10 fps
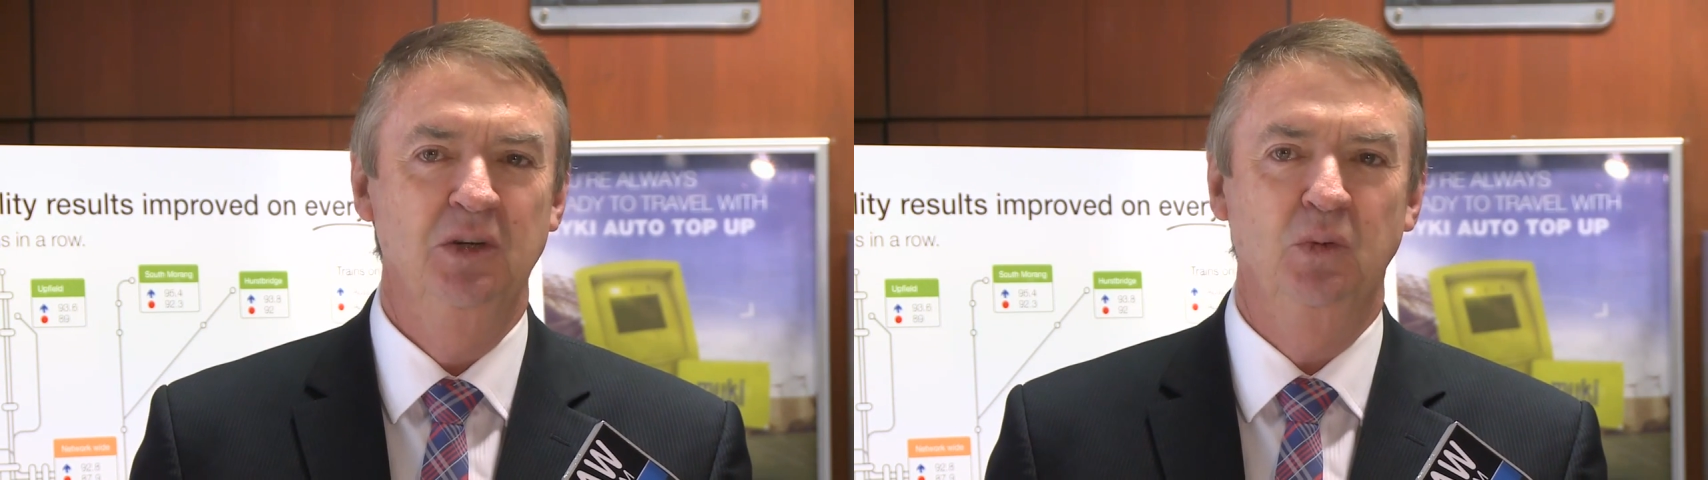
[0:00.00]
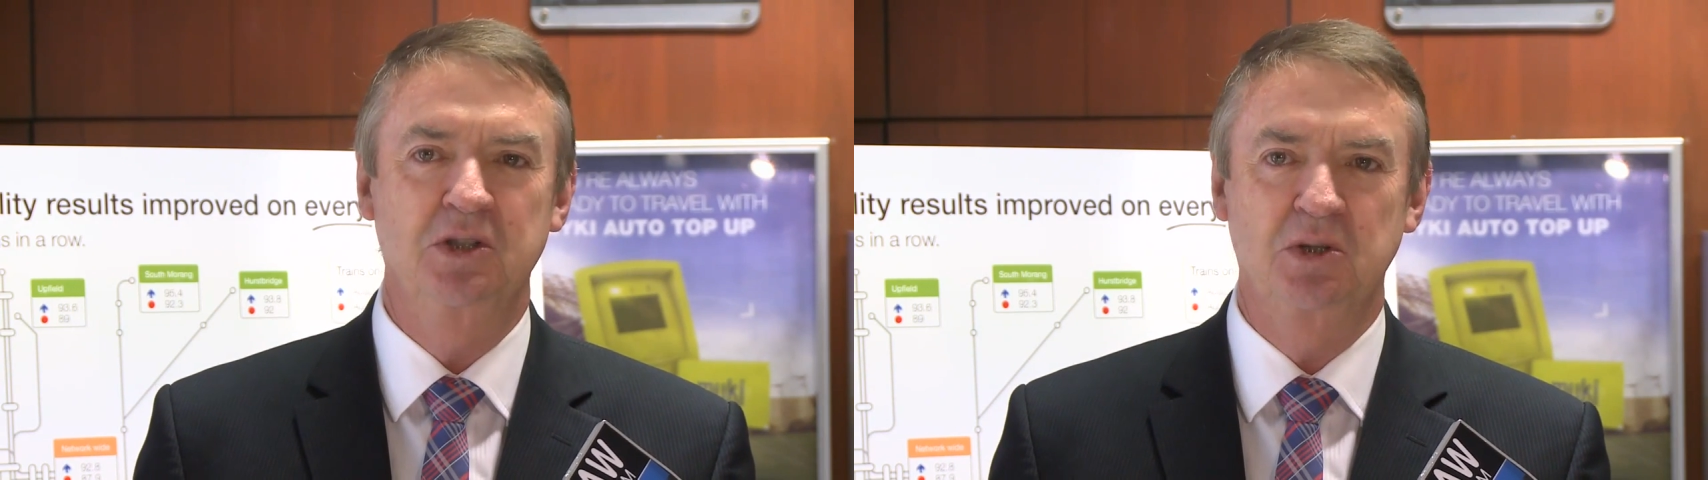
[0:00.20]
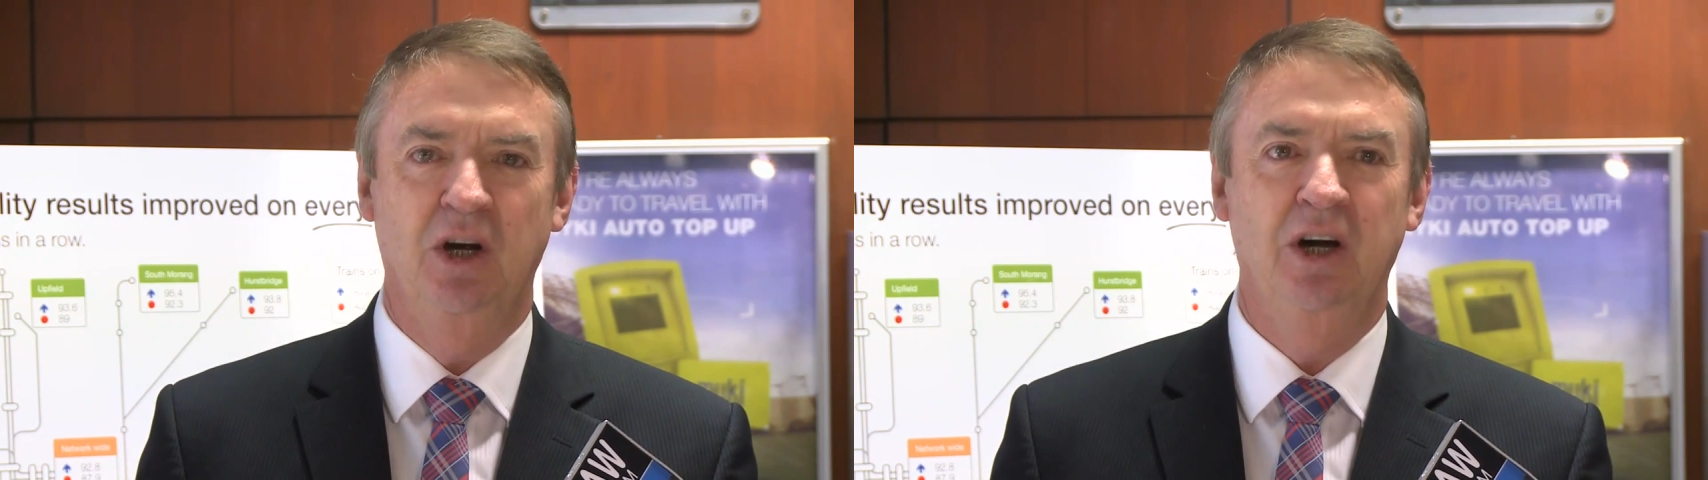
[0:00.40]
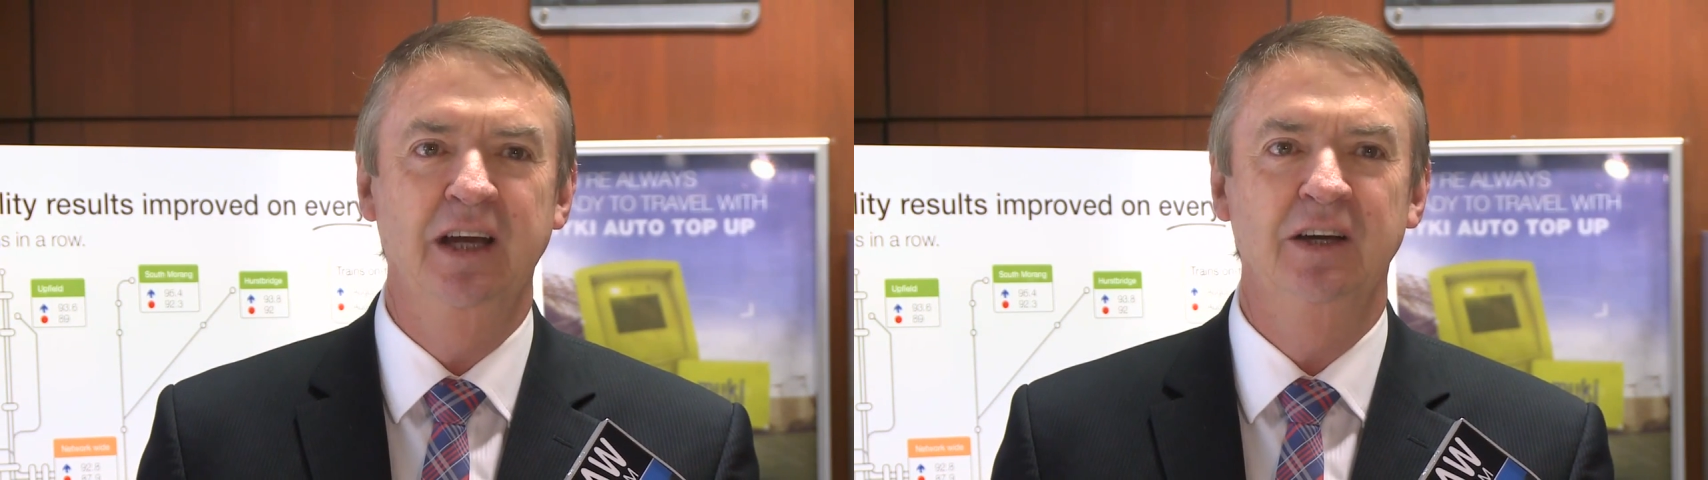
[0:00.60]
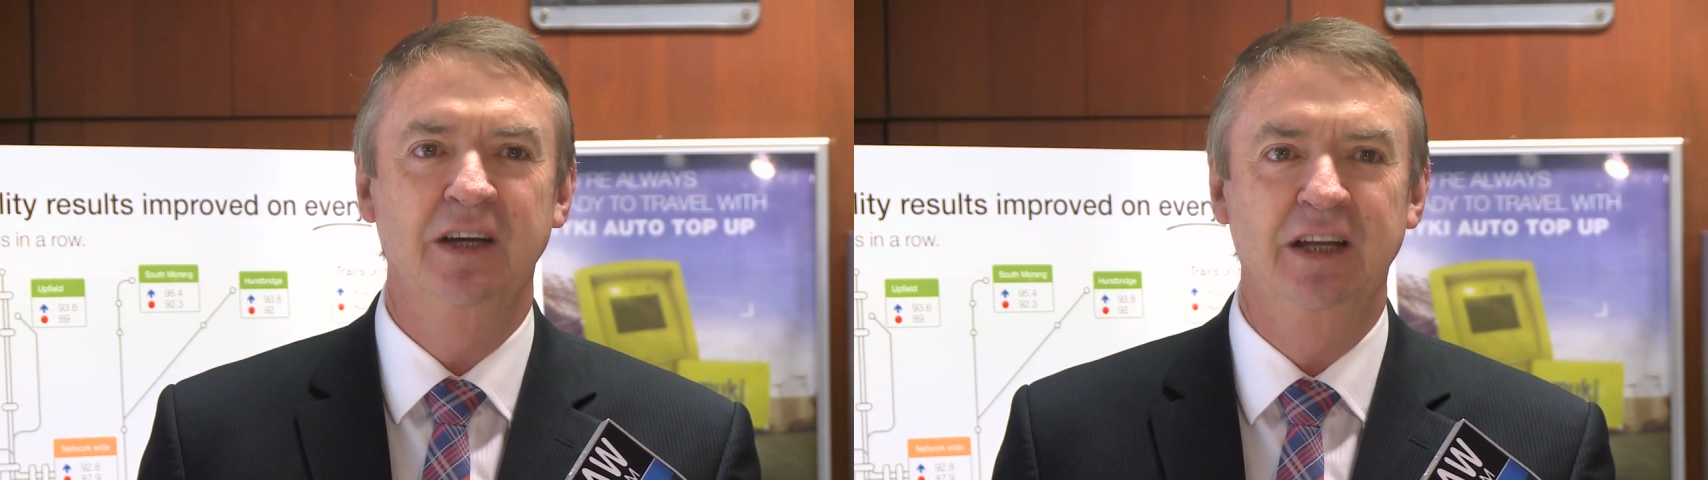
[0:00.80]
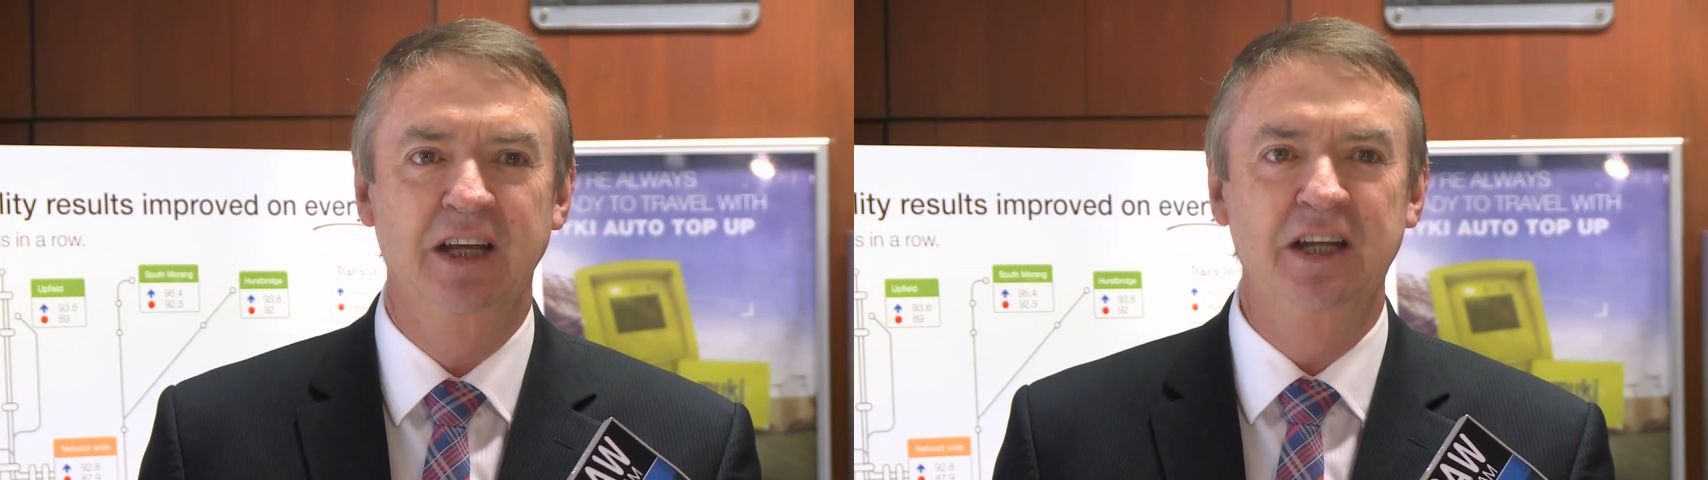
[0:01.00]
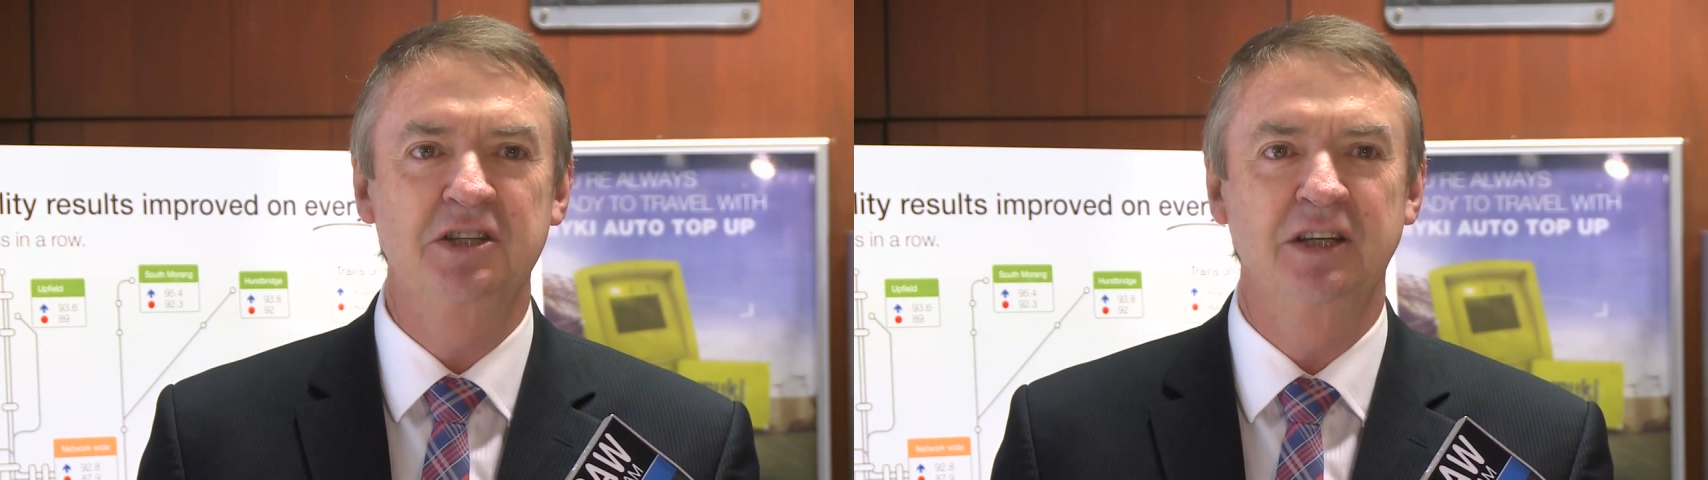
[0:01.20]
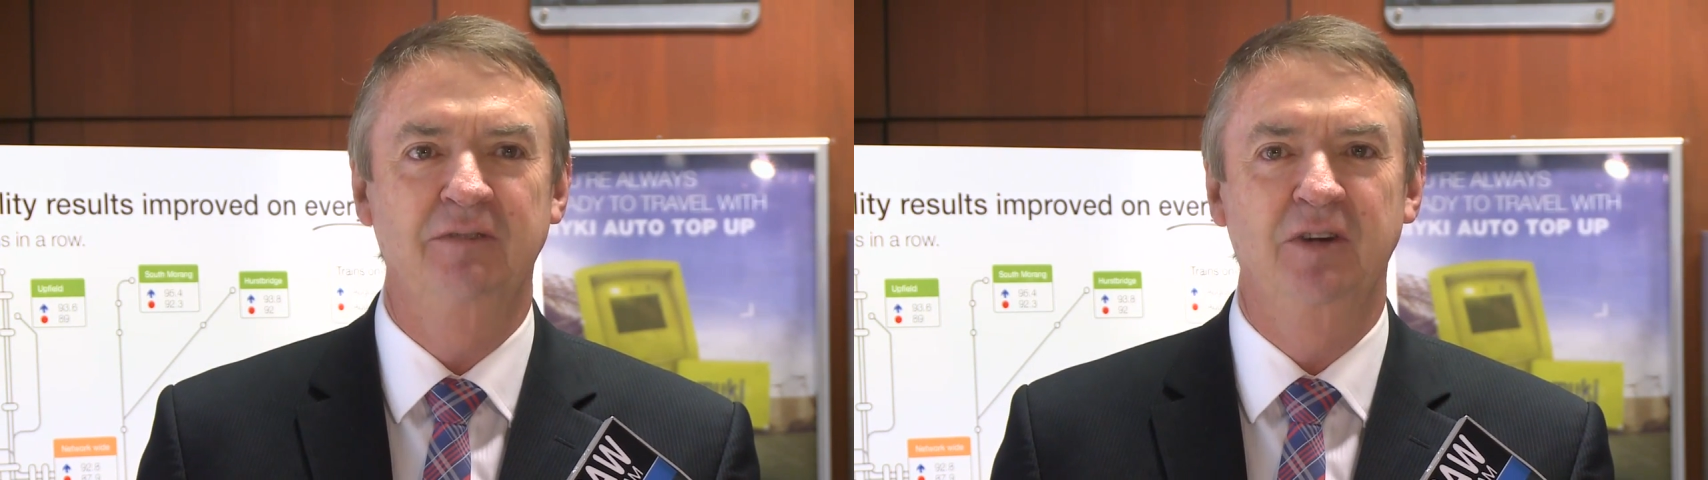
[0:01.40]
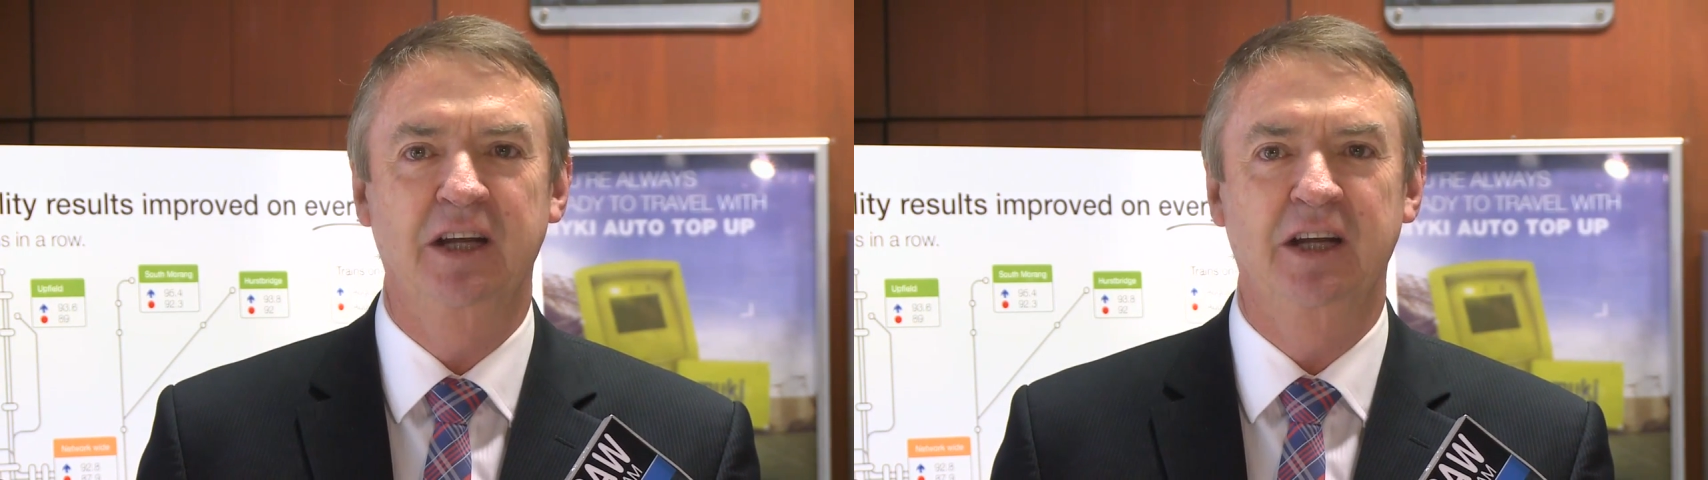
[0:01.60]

We try each and every